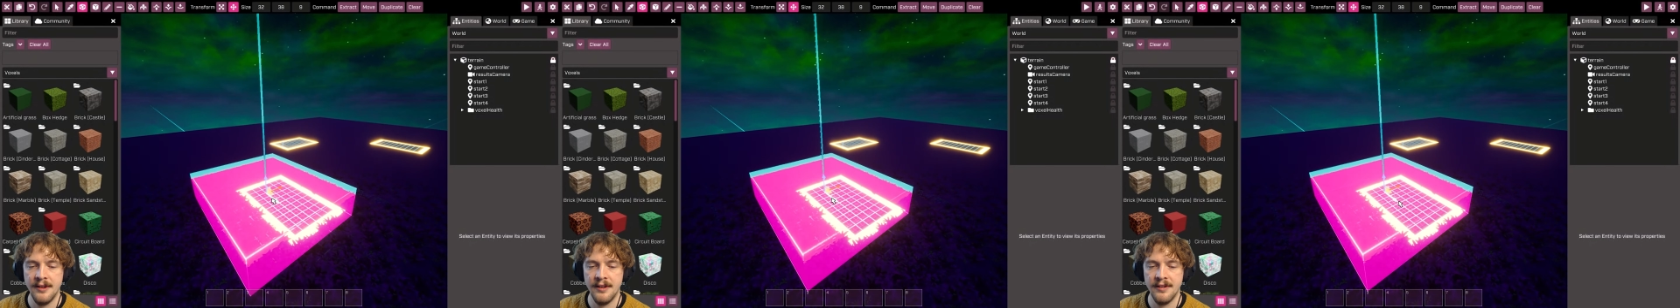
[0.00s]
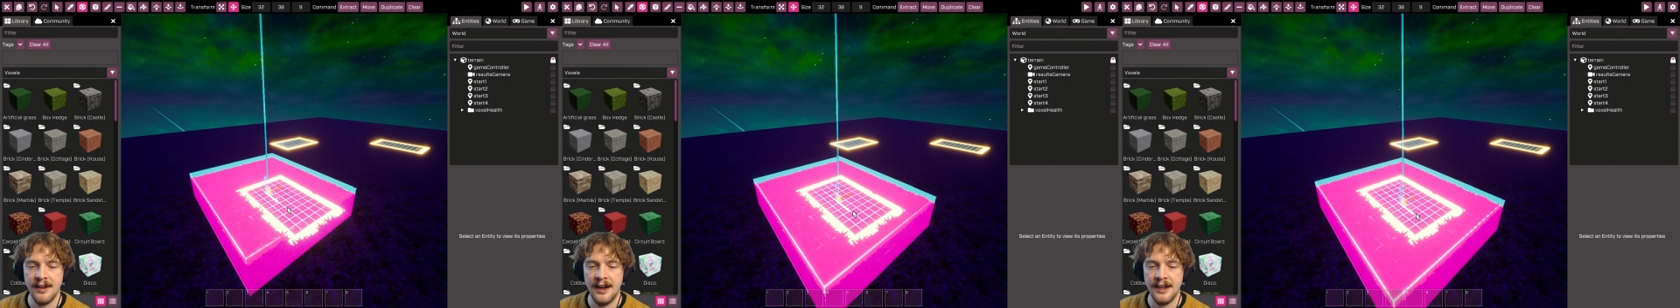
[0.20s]

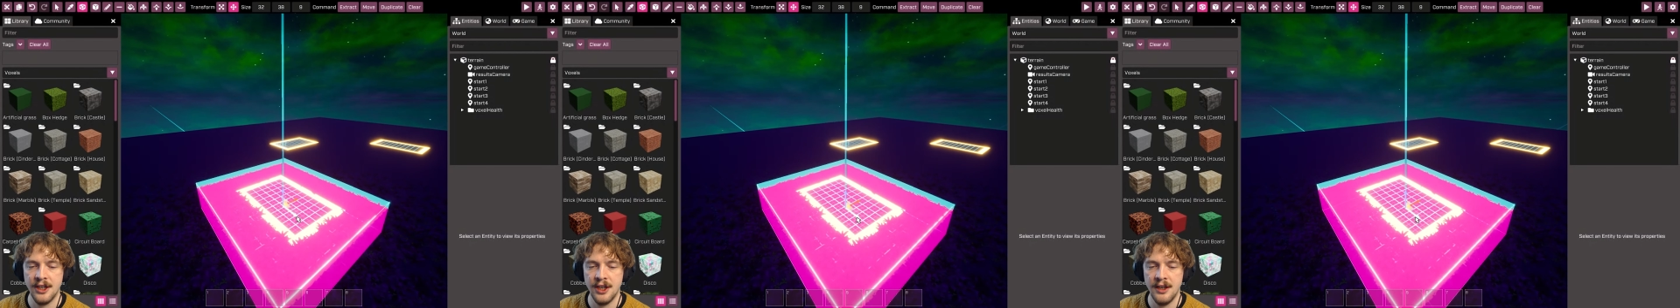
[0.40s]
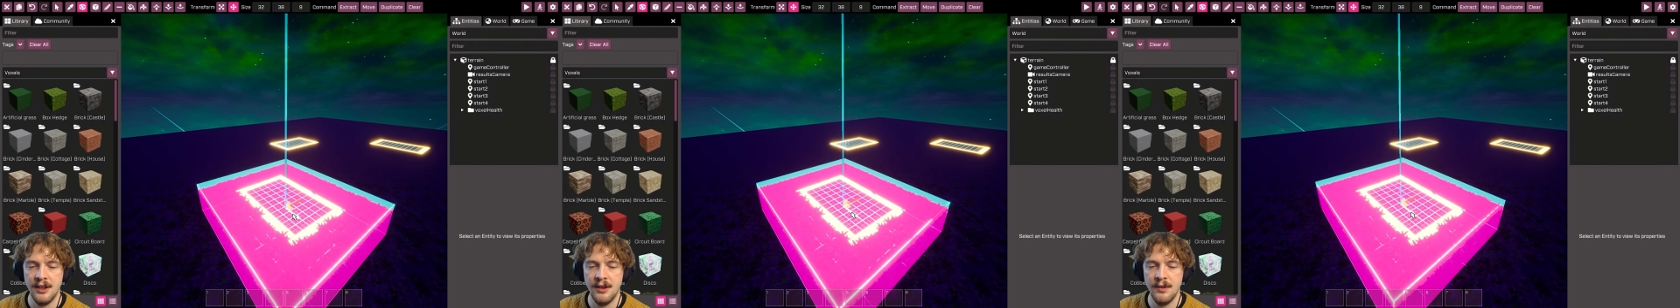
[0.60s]
the
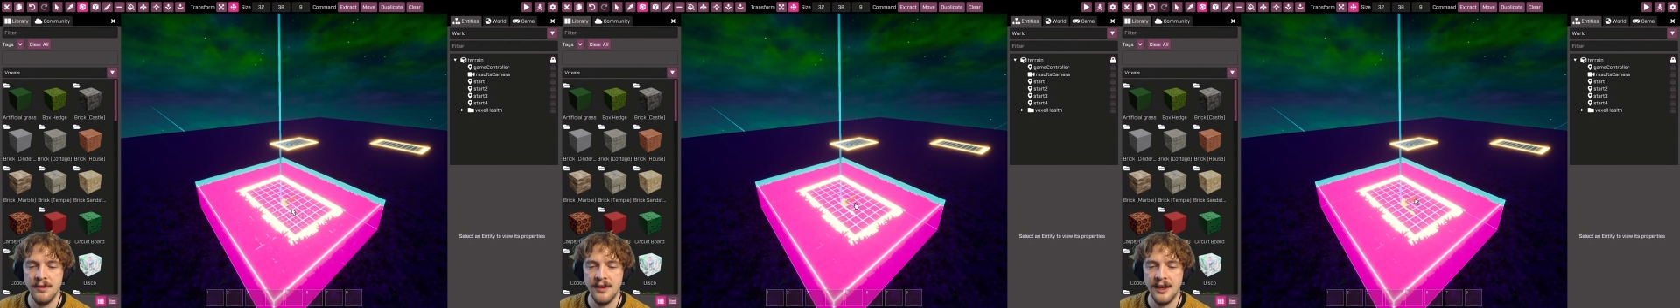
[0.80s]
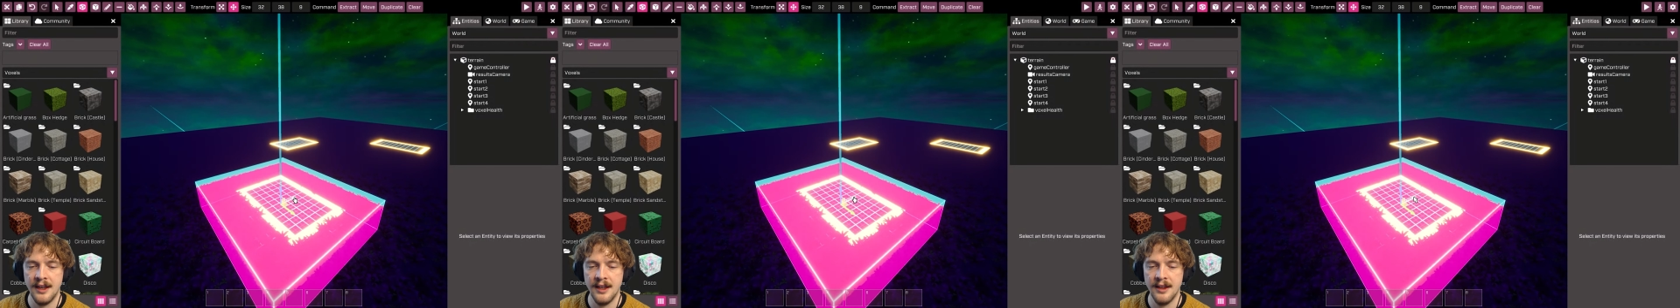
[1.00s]
selection
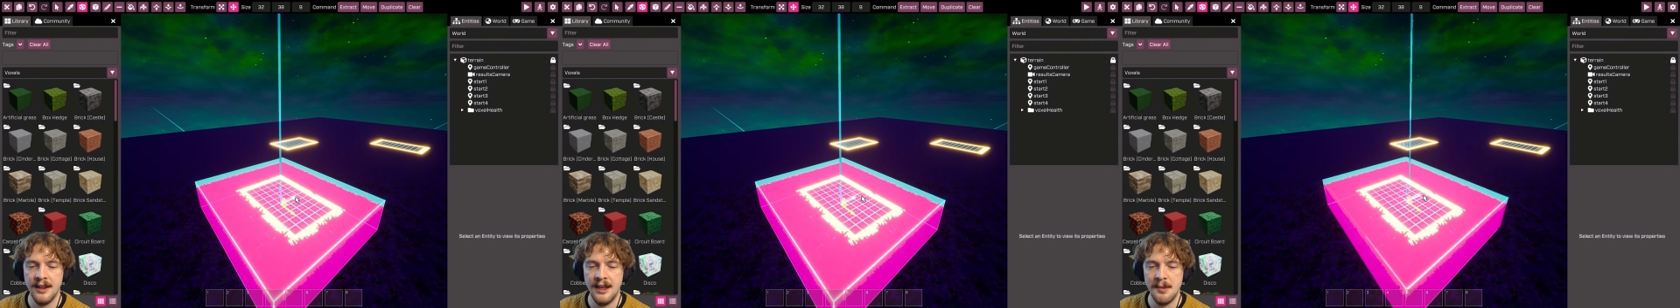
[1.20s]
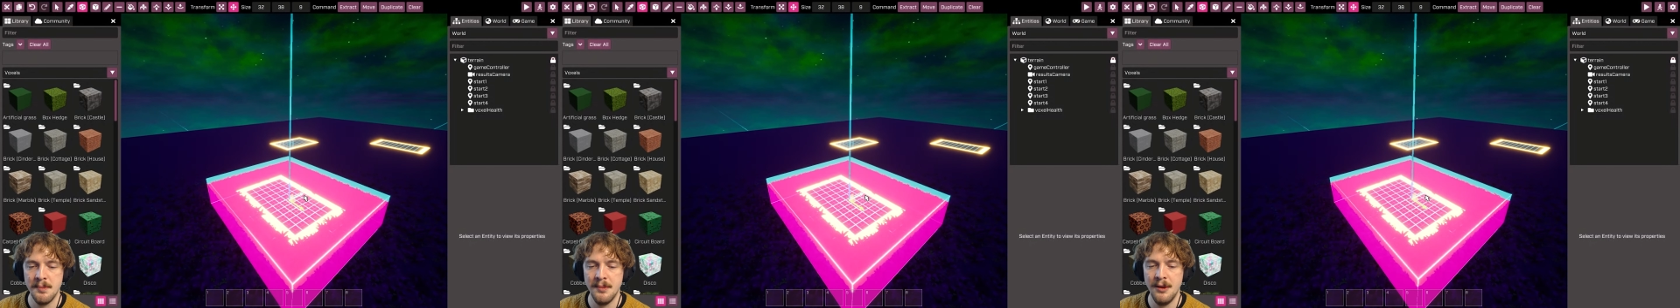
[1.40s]
using
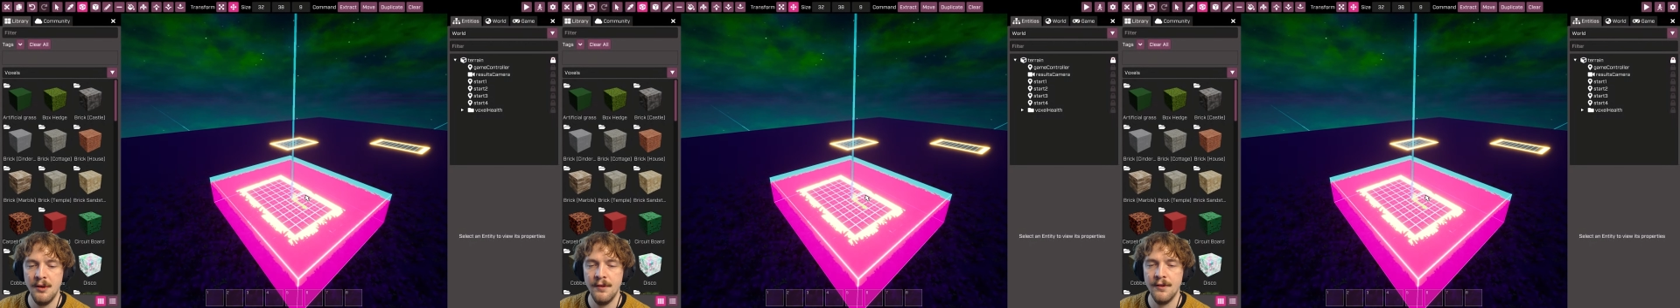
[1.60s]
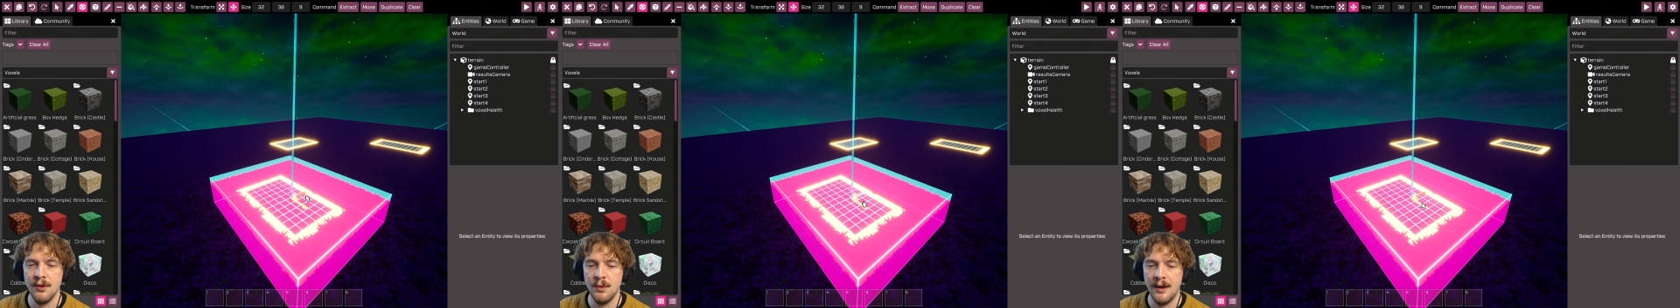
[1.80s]
the
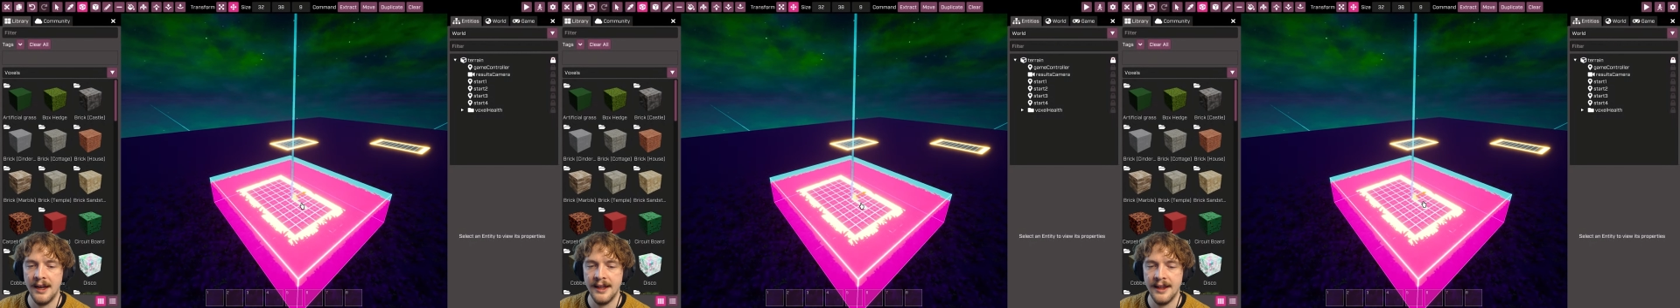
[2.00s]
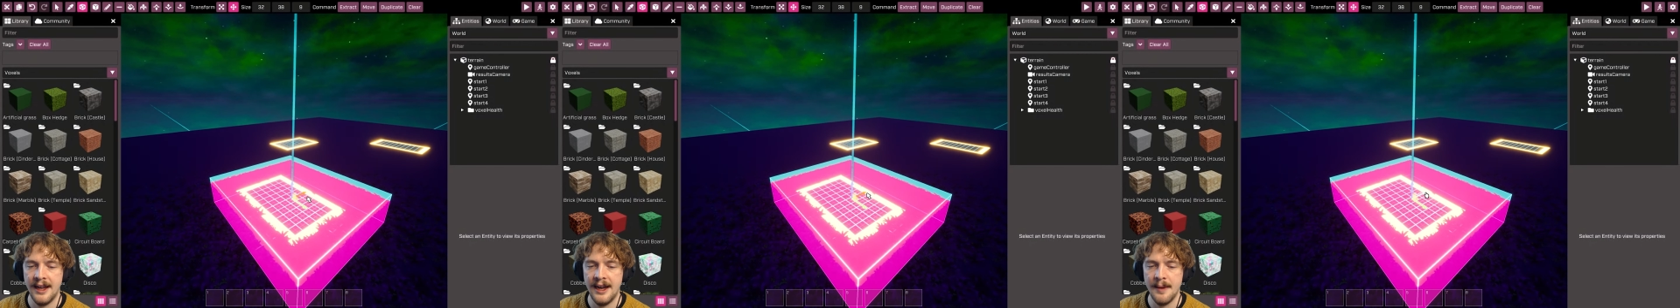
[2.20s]
move tool
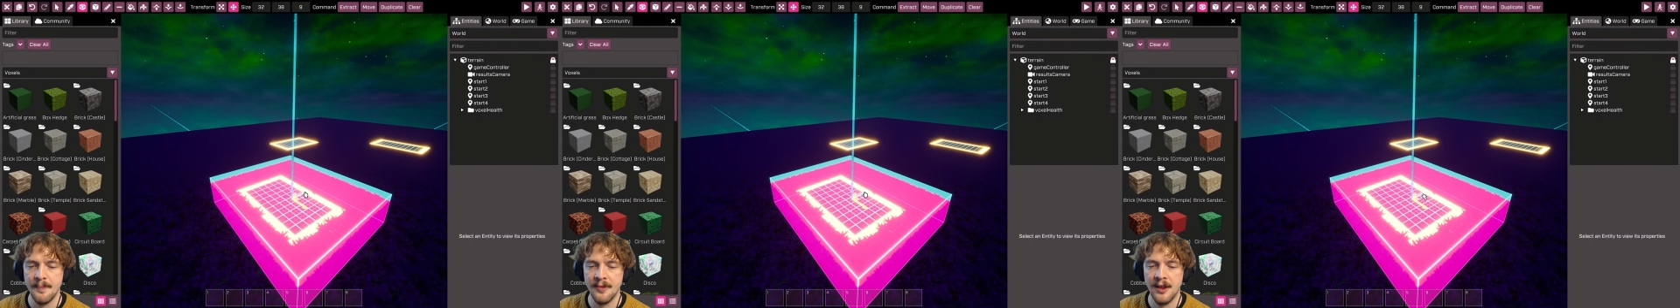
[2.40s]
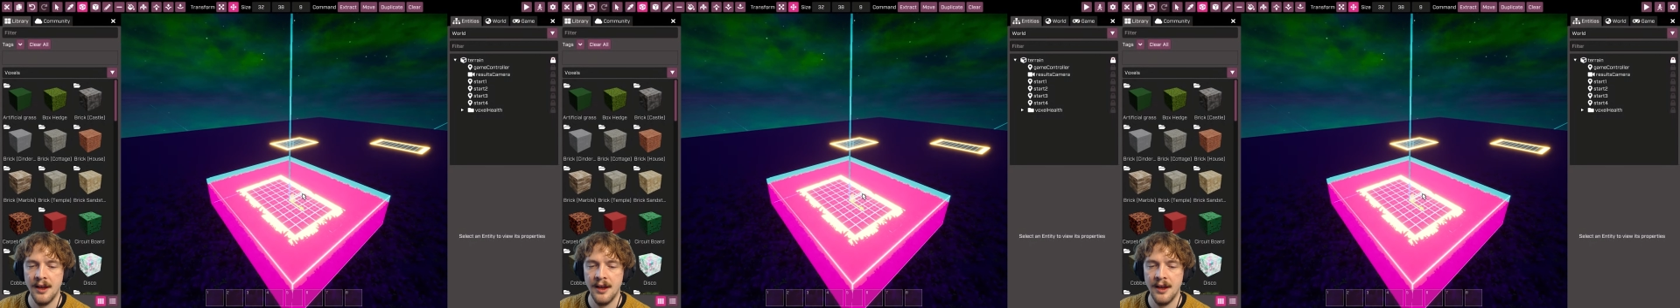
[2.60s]
like that.